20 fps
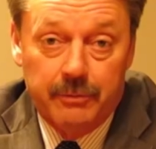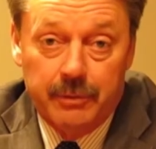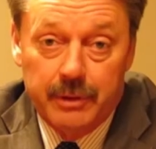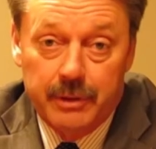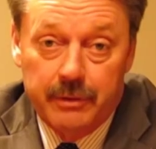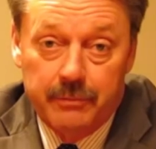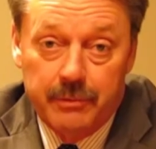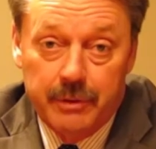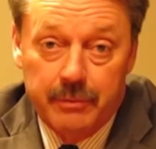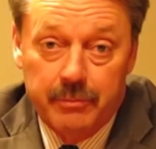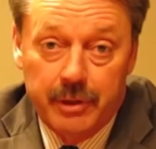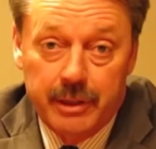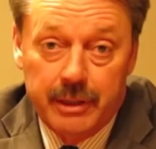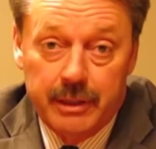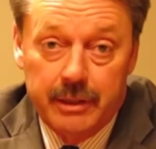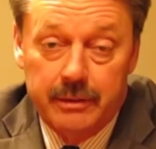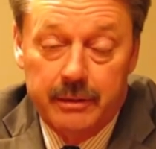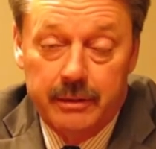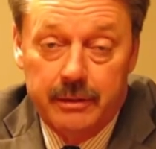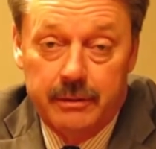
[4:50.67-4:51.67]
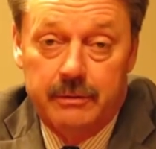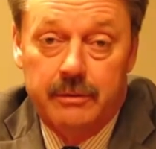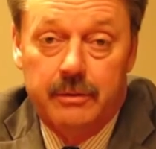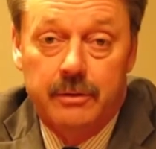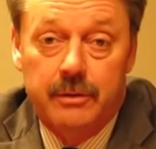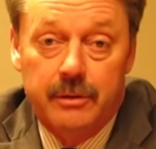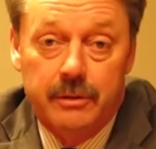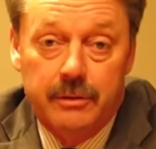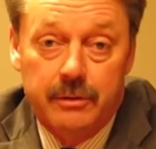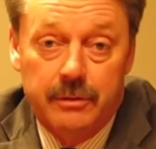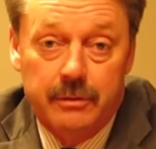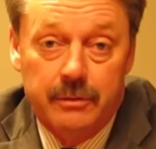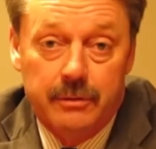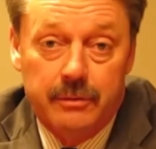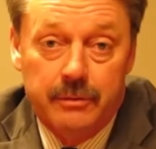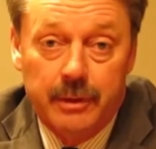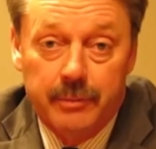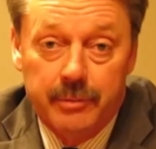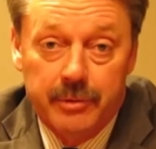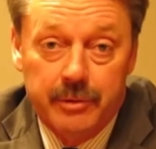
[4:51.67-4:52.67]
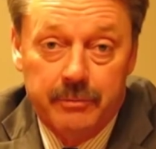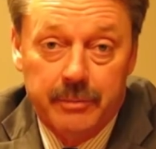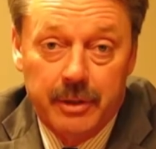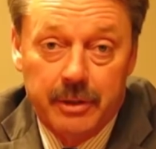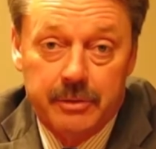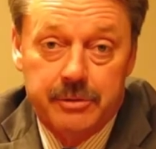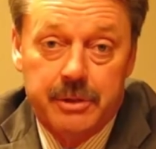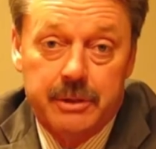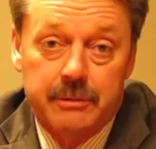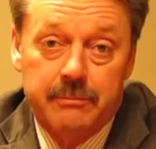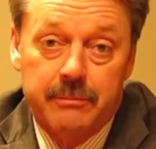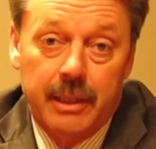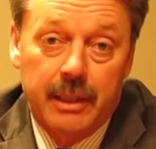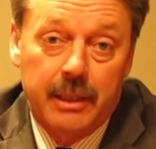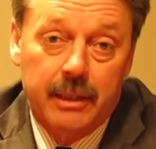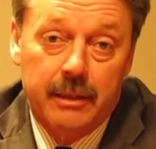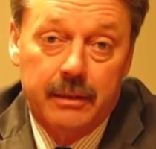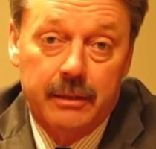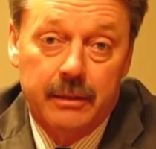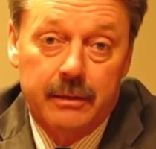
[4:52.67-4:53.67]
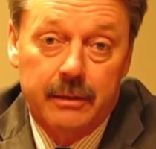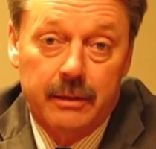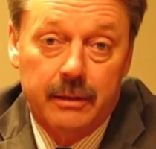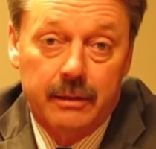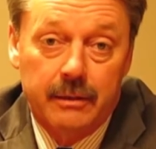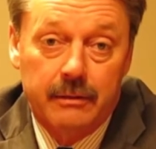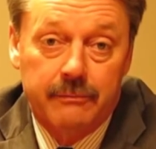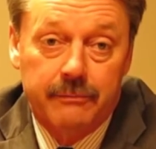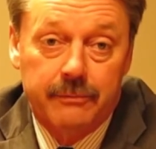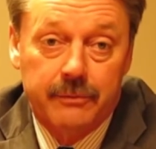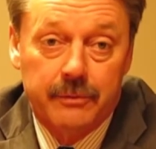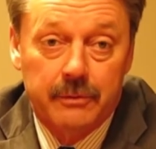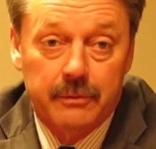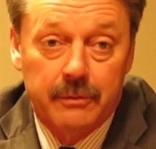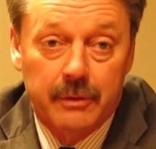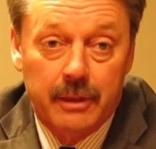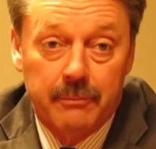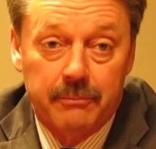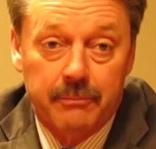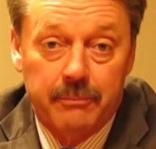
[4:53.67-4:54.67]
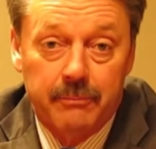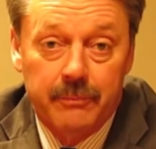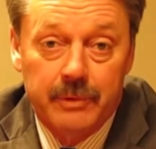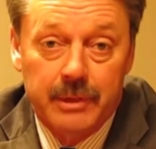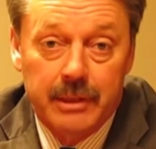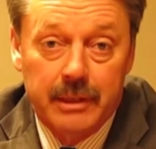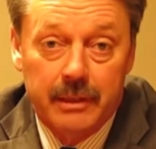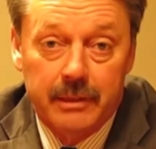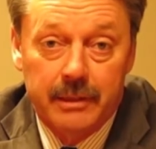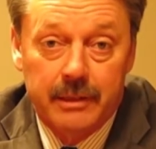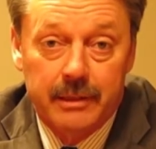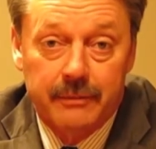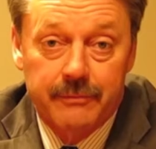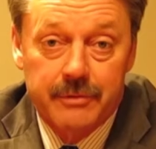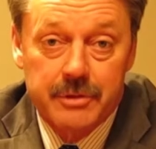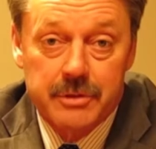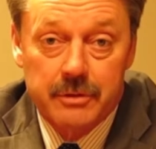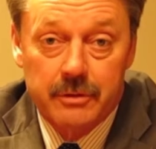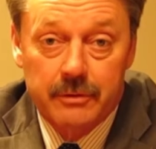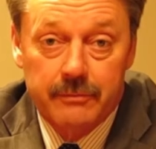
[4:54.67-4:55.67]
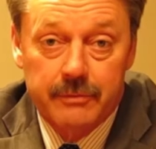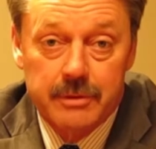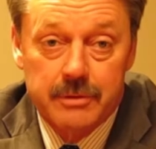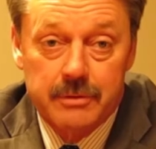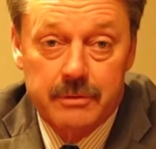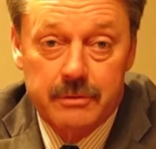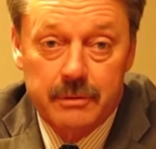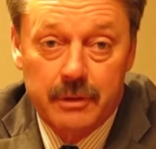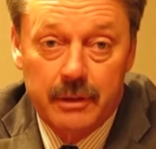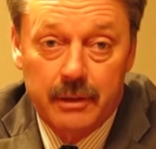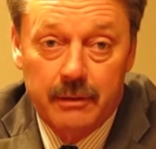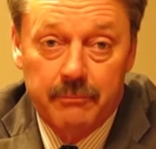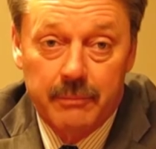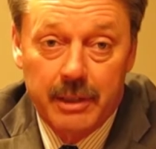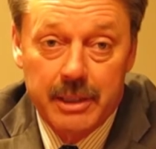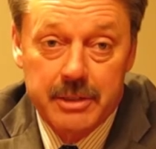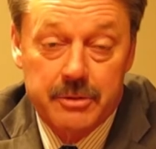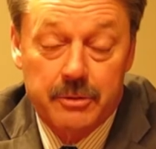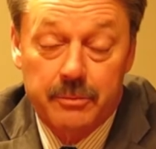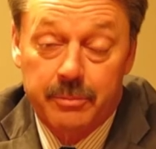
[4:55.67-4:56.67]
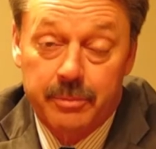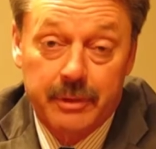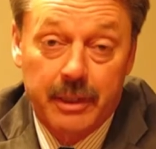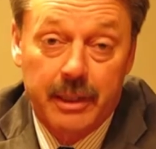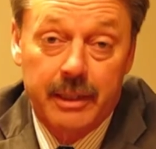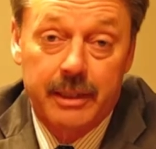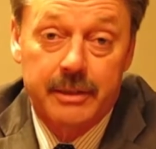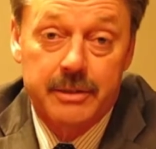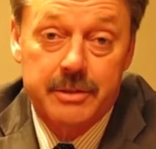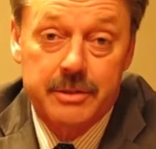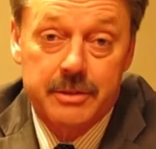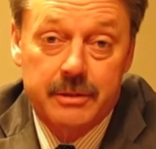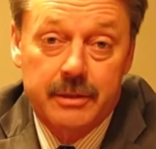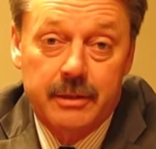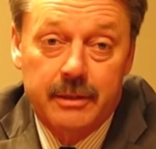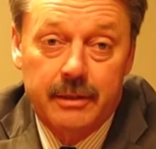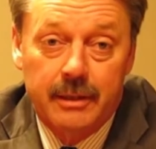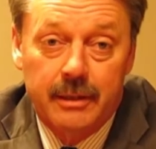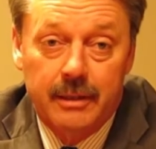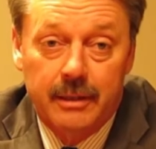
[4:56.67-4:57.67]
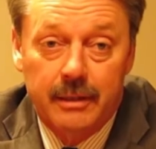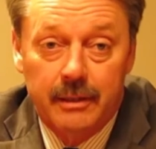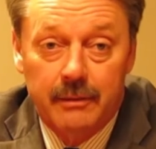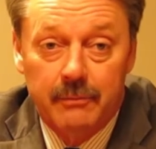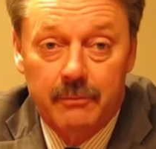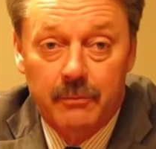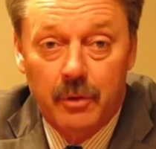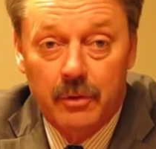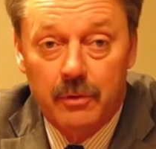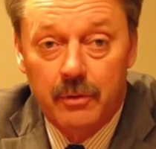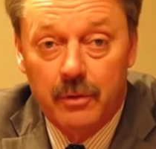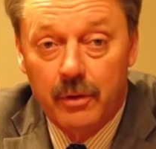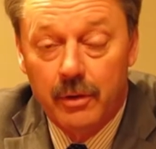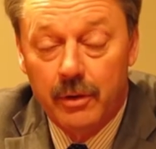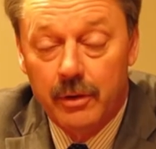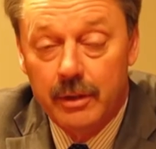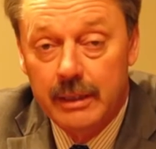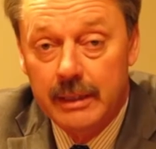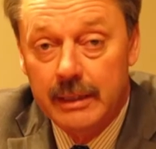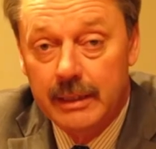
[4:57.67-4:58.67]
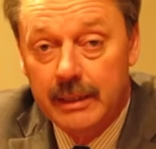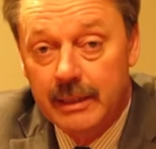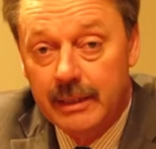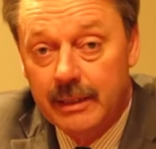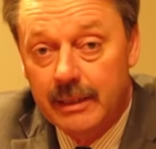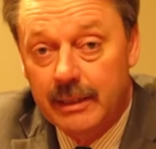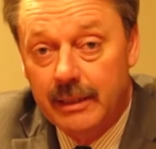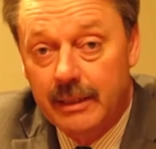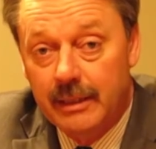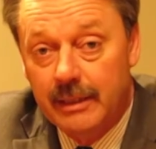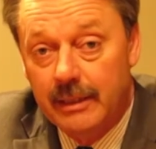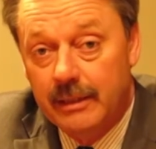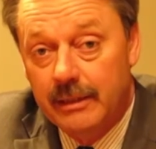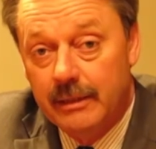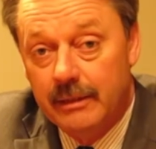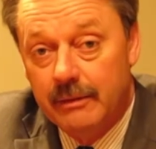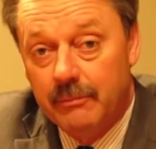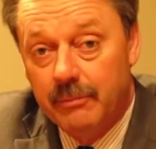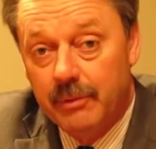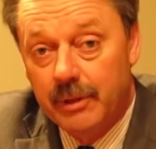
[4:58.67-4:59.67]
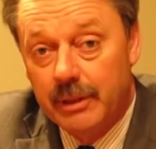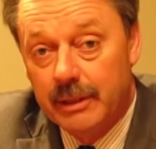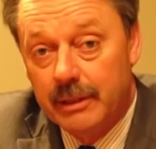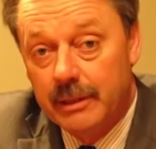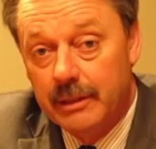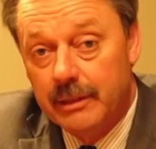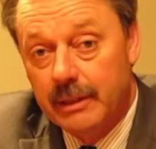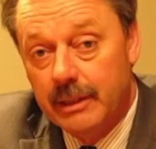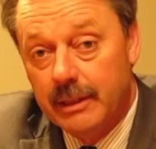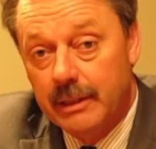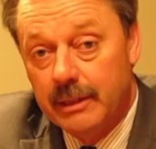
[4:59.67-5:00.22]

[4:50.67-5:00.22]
whether we bring in the UW marching band for the ending of the service by surprise, or bring in